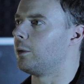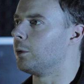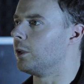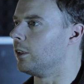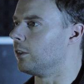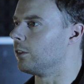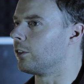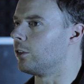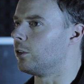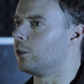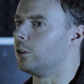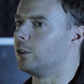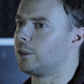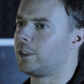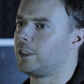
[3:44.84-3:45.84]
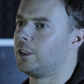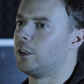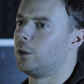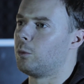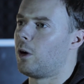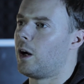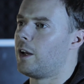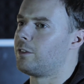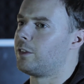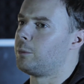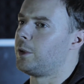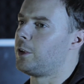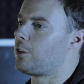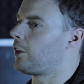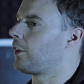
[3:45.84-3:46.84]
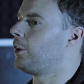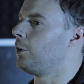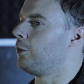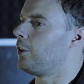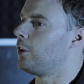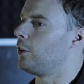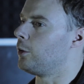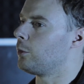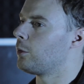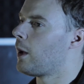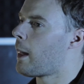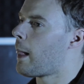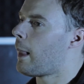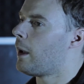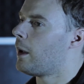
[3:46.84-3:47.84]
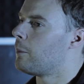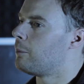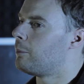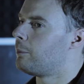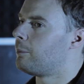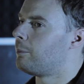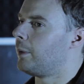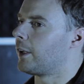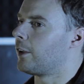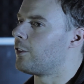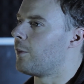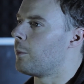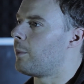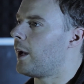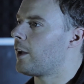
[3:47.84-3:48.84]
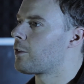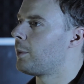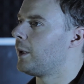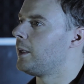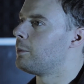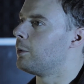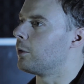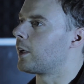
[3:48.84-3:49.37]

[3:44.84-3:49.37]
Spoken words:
world, or, you know, whatever music you do, because the best people